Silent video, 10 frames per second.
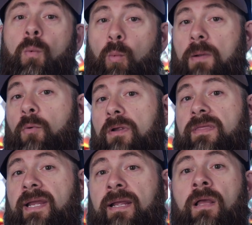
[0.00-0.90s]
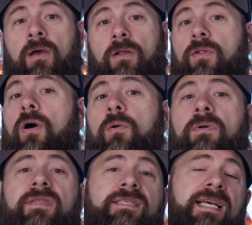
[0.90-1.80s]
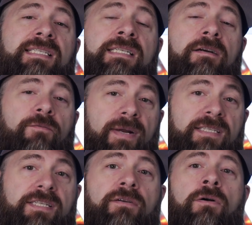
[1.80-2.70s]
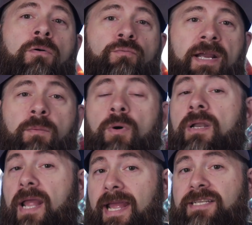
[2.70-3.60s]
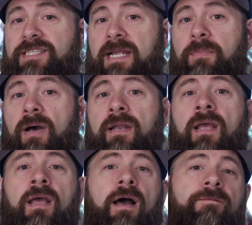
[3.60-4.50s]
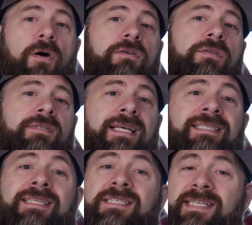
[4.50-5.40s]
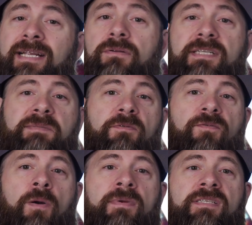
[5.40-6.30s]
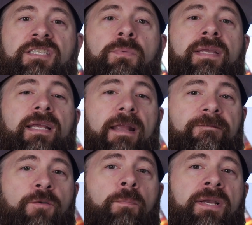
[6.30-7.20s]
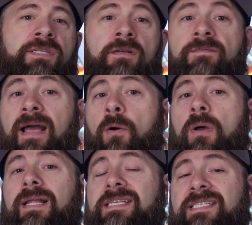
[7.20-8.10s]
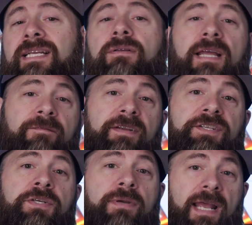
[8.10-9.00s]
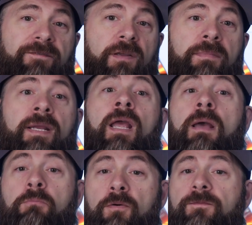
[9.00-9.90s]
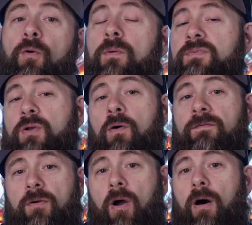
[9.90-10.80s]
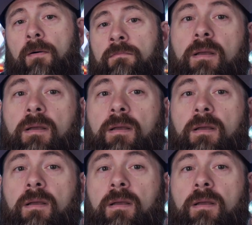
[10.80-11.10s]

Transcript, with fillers: One more thing, along with the testing of RAID 0, RAID 1, and JBOD, I've also tested single disk performance so we can get a full picture of how well a single NV2 NVMe performs overall.